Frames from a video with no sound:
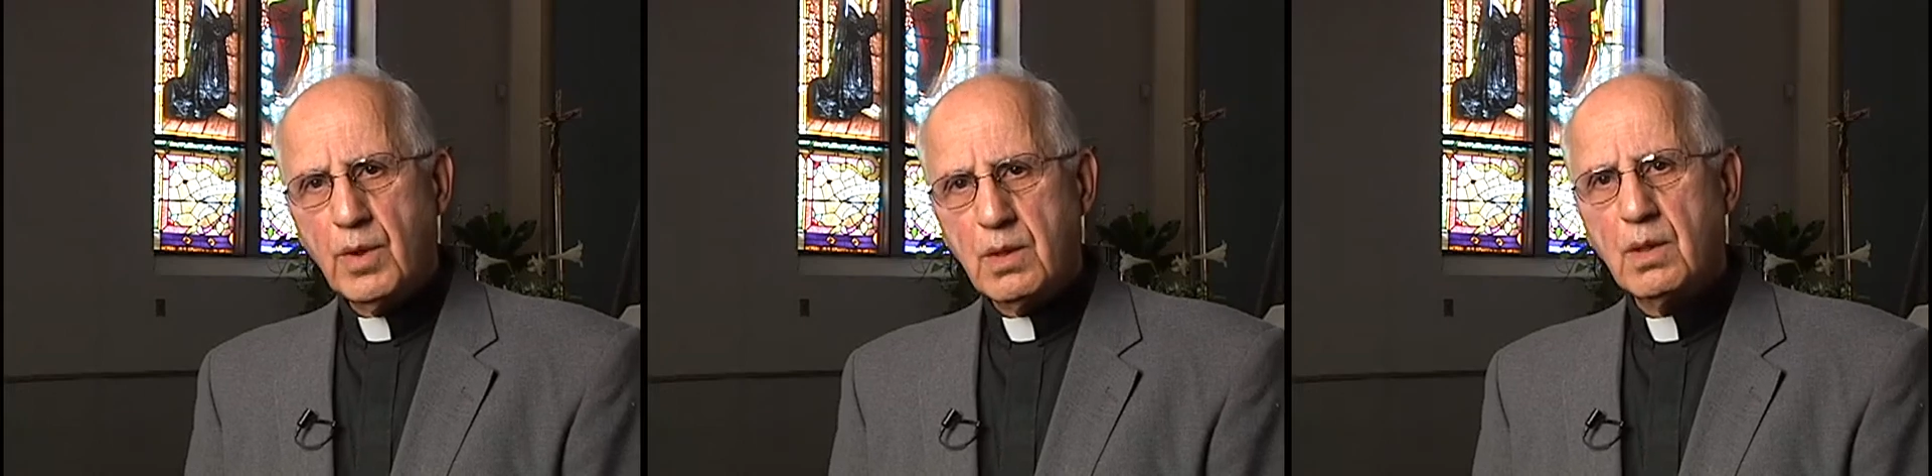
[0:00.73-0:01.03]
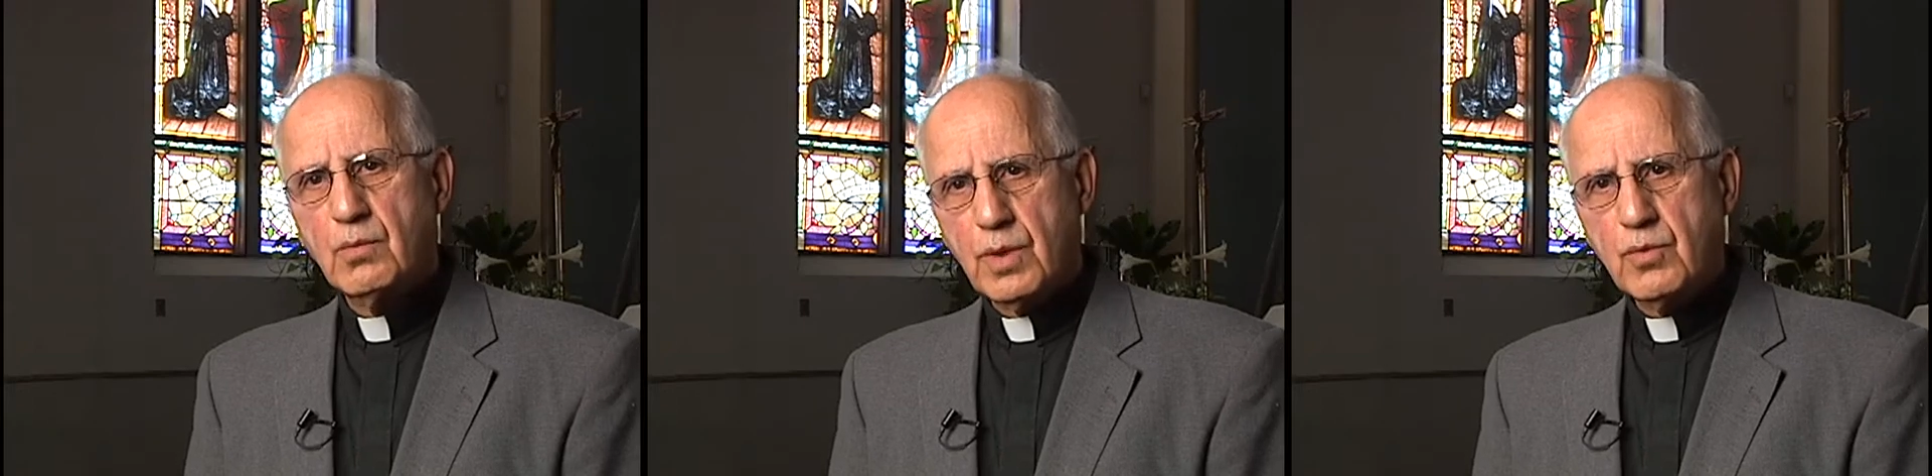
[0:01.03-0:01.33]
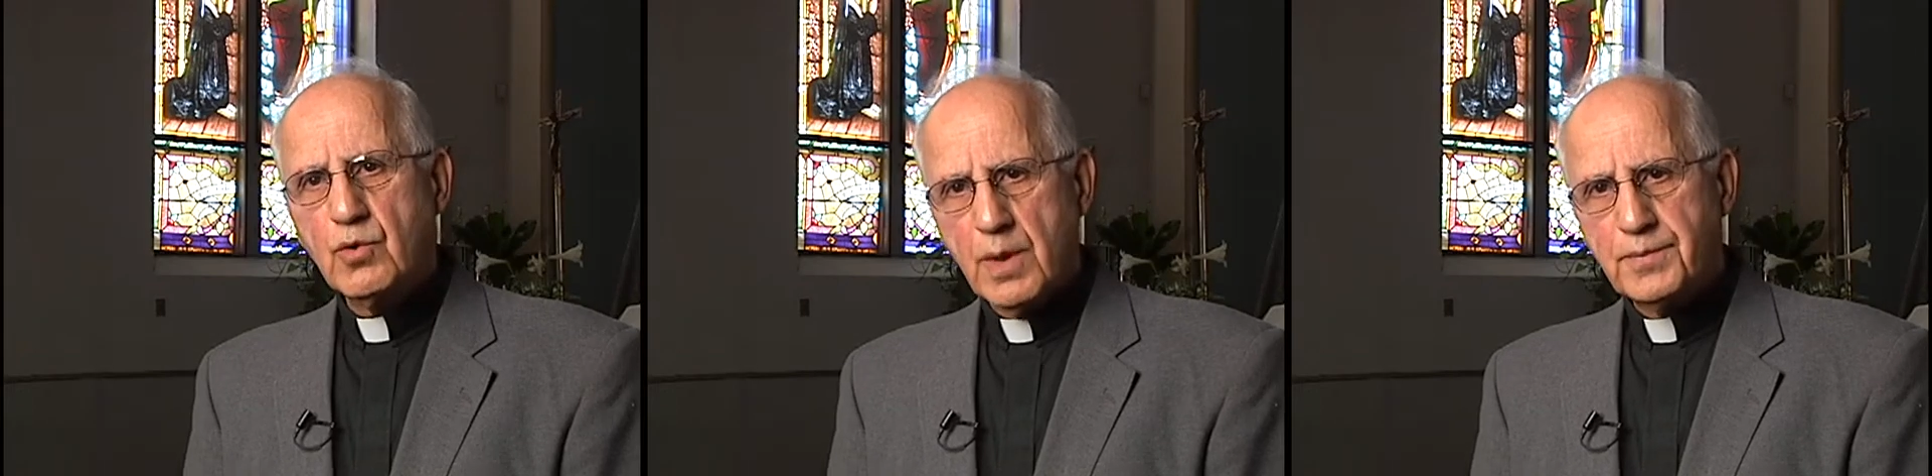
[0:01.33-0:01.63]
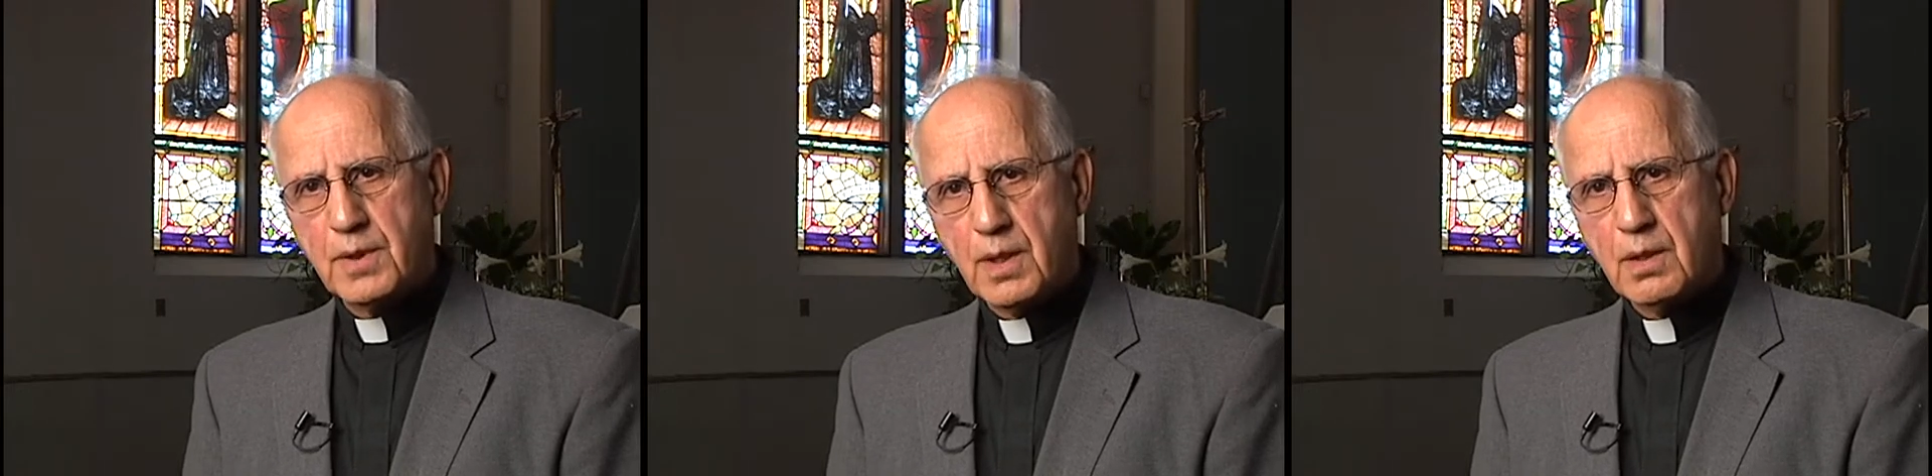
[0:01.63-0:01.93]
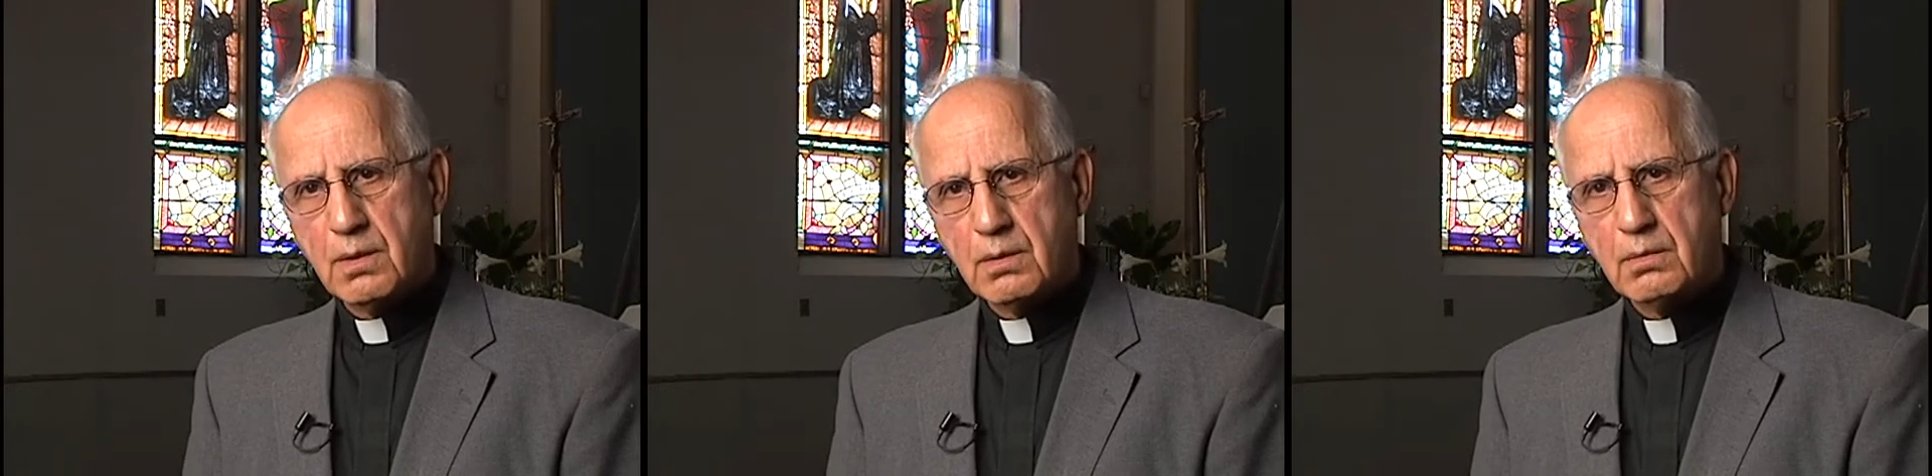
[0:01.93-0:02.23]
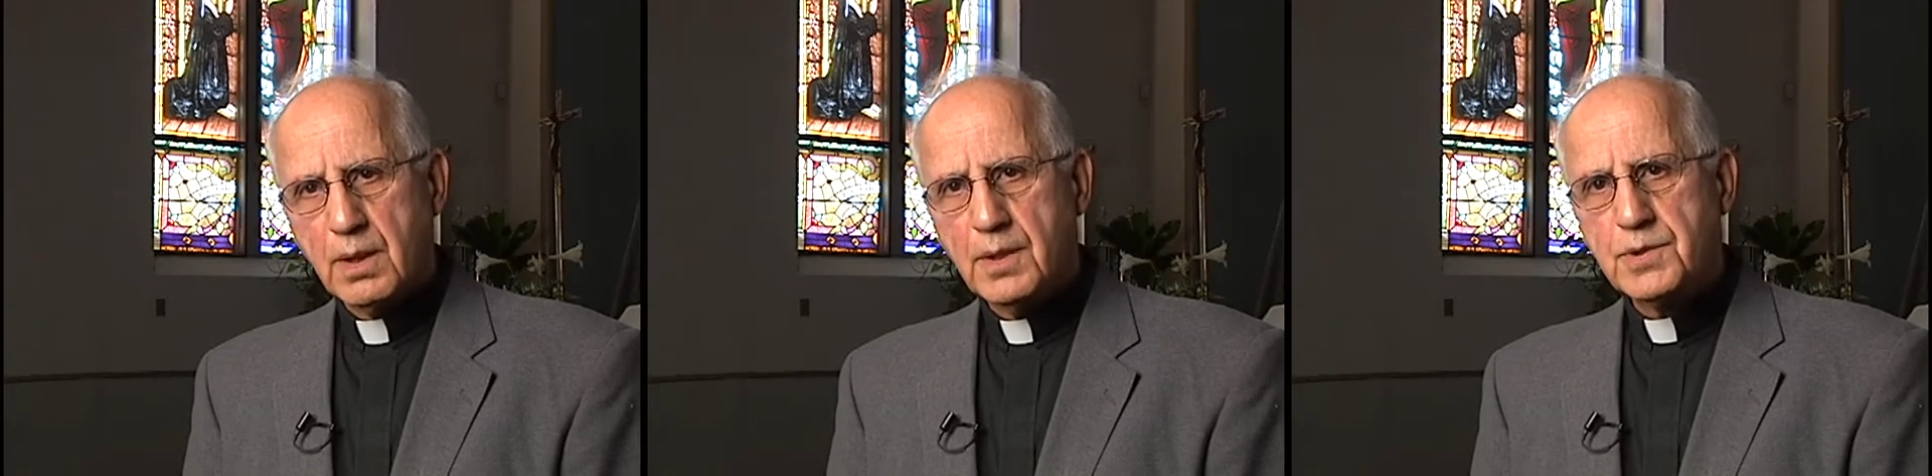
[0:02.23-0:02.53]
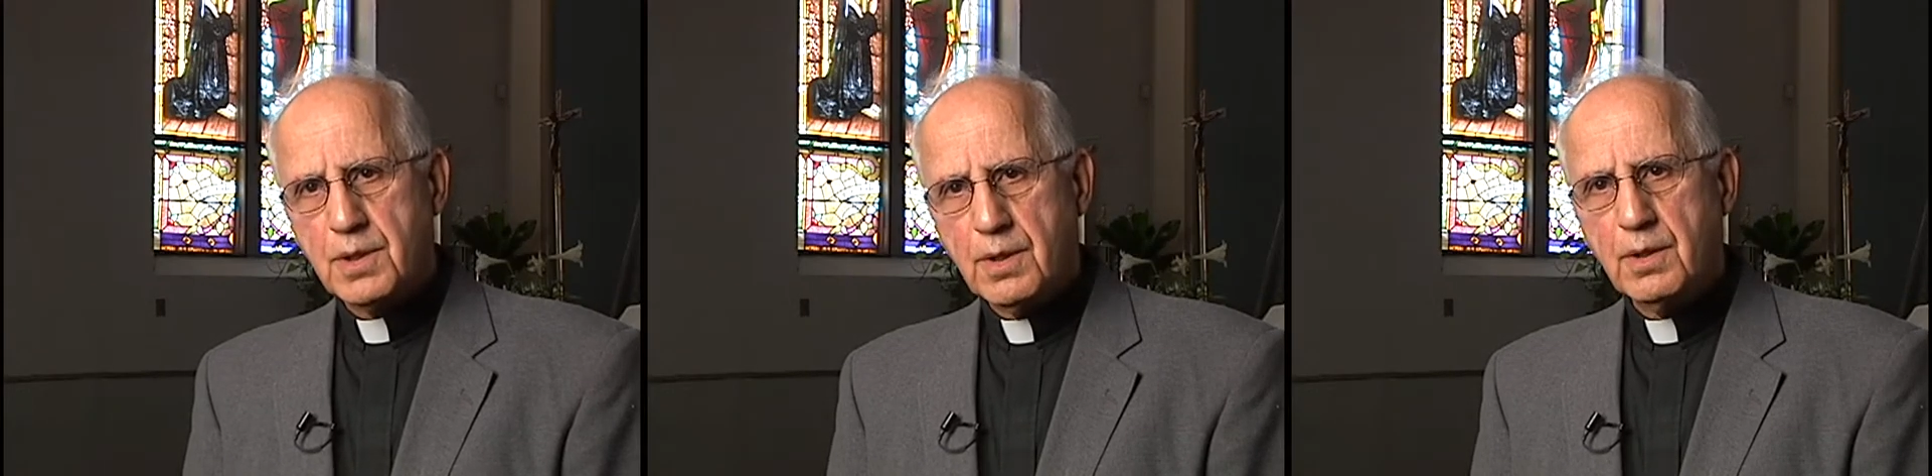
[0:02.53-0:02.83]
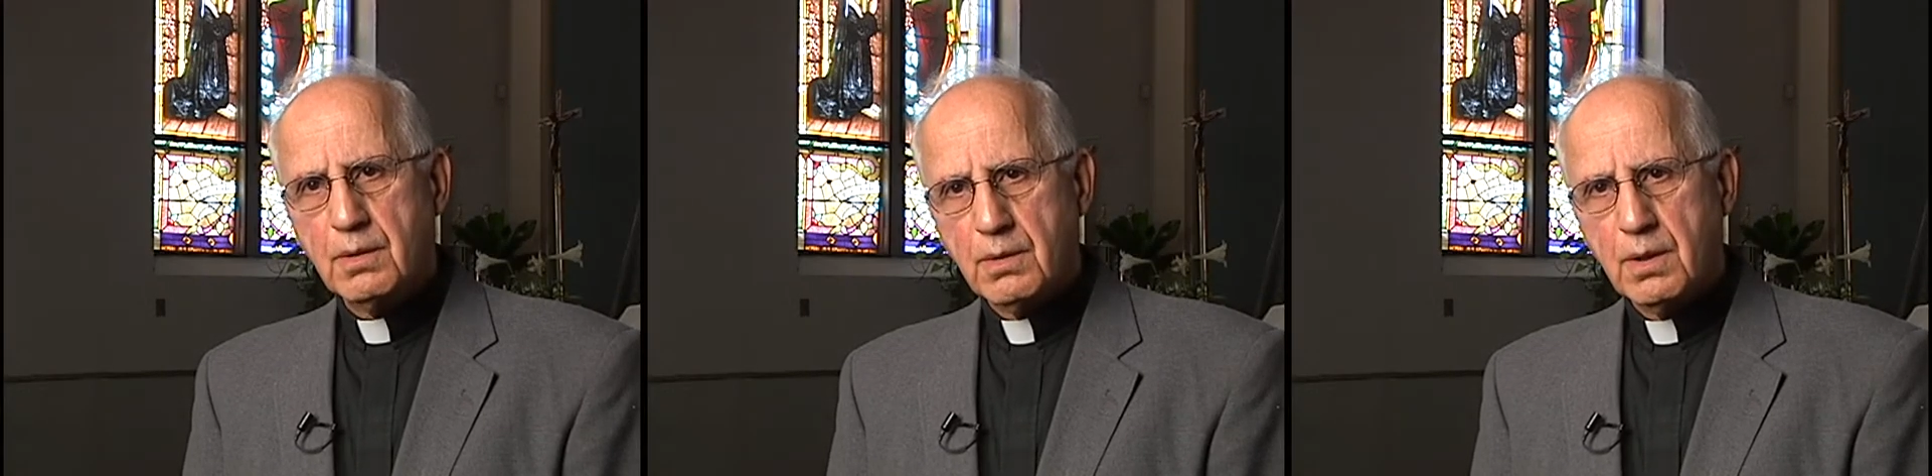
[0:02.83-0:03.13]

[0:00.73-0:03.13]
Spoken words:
We grew up together. He's a year.